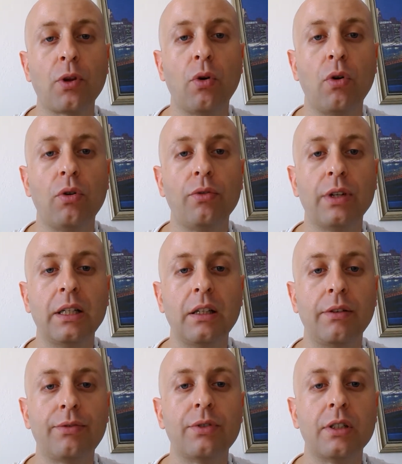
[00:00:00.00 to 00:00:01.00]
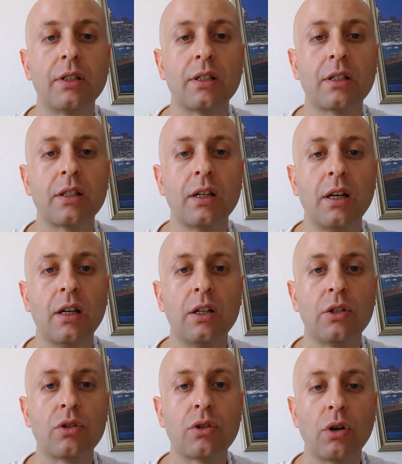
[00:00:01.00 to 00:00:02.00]
of a difference.
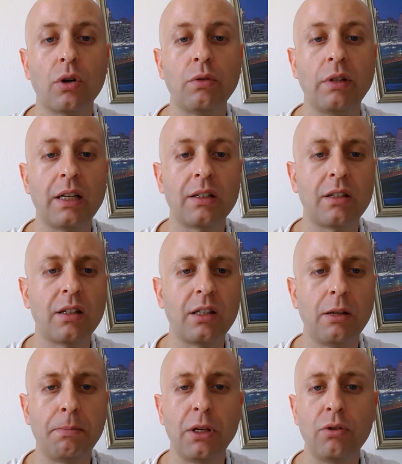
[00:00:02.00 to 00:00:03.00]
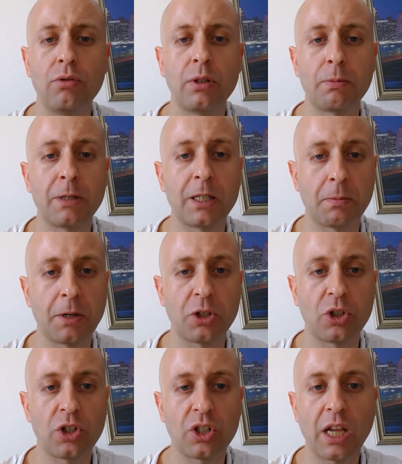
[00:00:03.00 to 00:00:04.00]
So yes, the CPU is pretty much
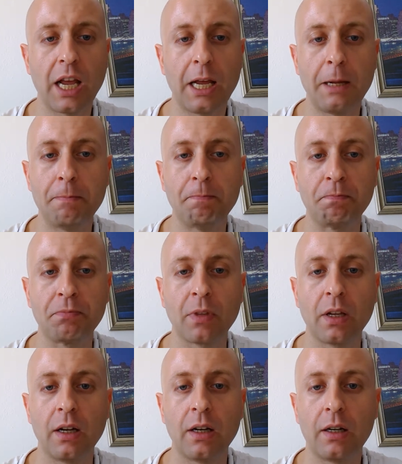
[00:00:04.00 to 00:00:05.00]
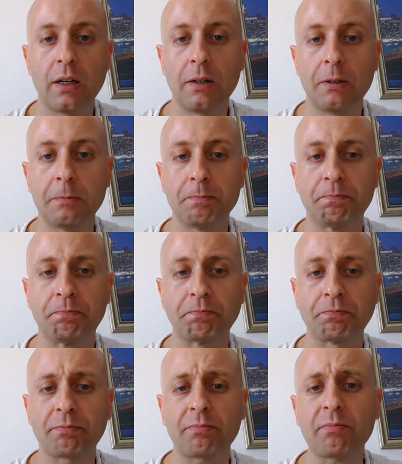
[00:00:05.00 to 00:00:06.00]
the same, and
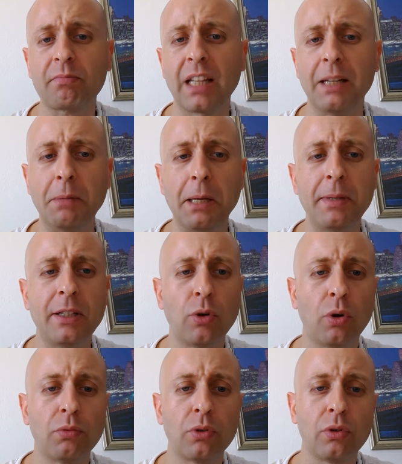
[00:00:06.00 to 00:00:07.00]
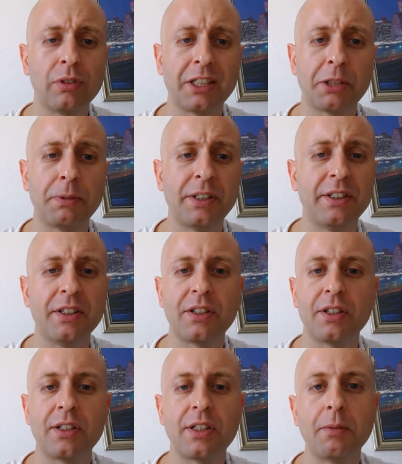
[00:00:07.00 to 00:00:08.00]
maybe the overall experience
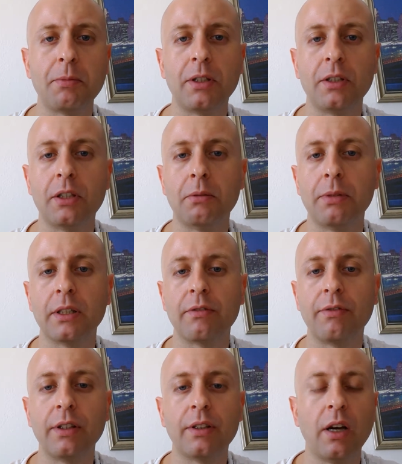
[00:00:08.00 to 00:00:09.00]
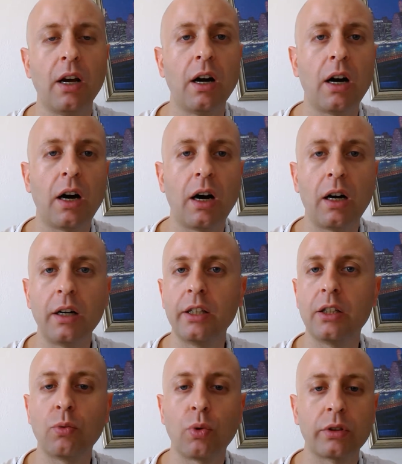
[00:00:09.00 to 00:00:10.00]
is similar, but with
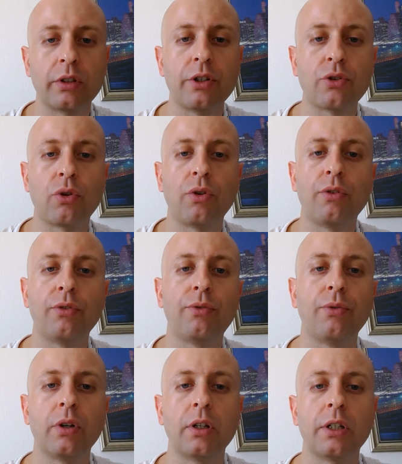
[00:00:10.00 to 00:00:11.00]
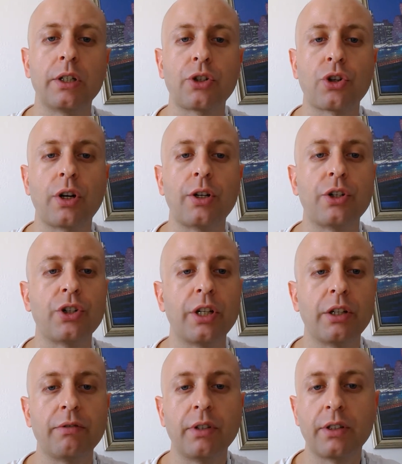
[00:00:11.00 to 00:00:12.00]
higher wattage of
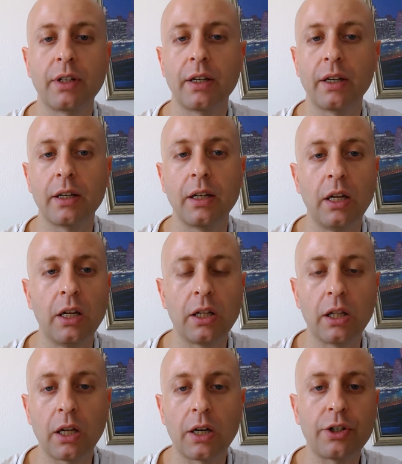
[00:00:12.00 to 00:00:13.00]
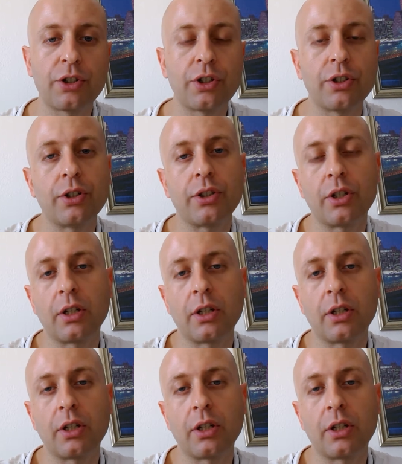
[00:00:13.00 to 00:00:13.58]
charging, with a larger